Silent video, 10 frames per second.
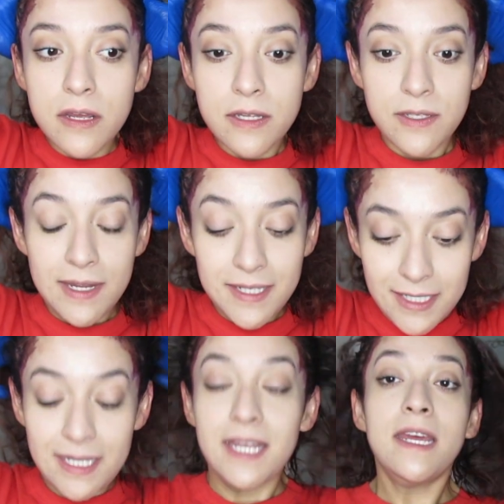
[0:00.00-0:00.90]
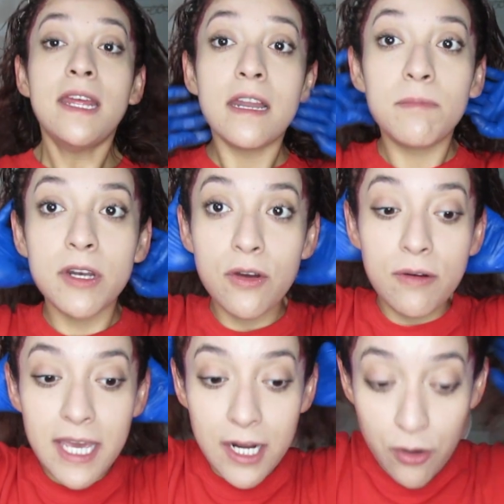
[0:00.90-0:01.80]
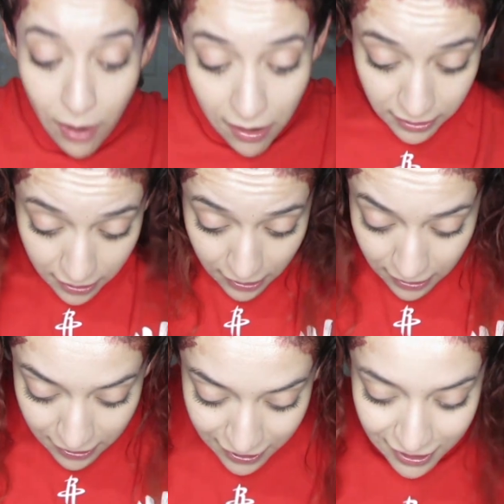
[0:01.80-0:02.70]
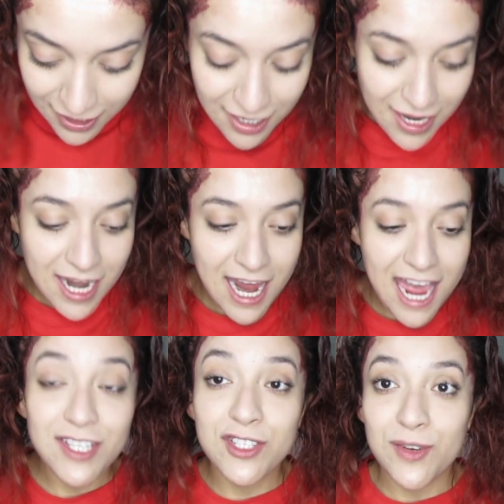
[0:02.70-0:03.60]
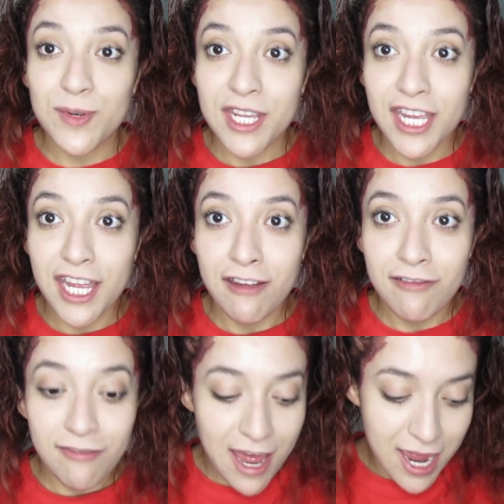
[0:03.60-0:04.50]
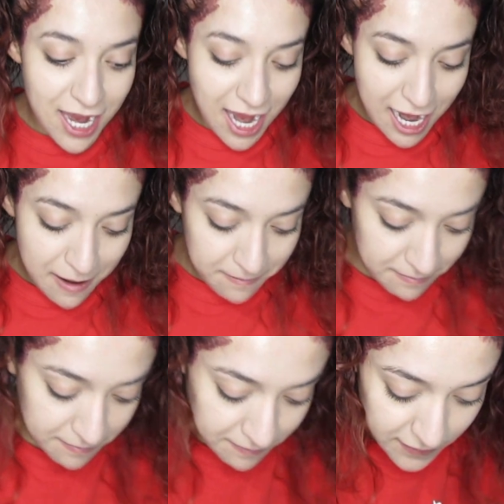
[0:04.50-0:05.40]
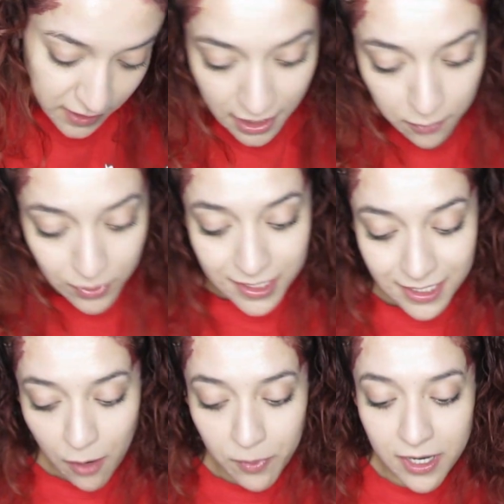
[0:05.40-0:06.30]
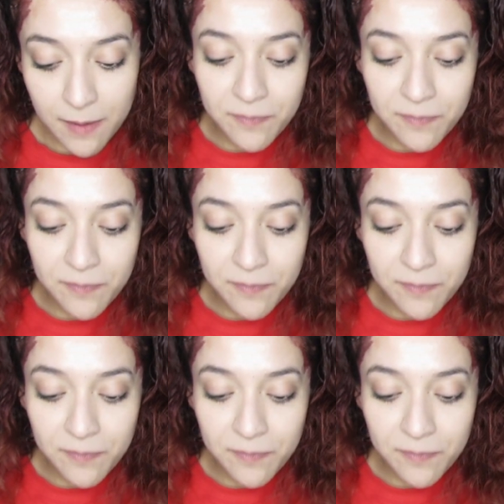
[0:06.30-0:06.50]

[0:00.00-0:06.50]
So as I said, I'm gonna go ahead and go out there and ask Tony if I am done with the scalp or not.